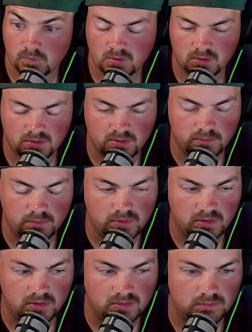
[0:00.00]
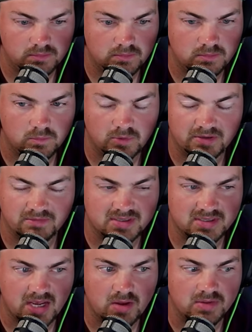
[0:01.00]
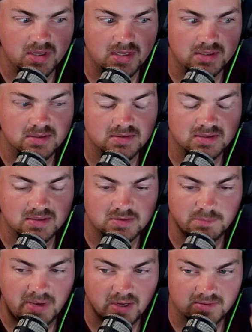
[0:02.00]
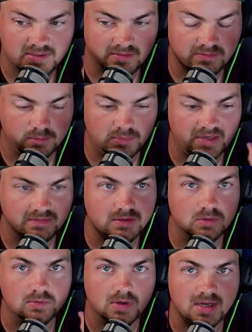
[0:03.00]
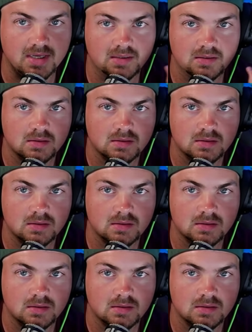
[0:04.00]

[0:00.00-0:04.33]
the the whatever sound that is is bouncing from left to right,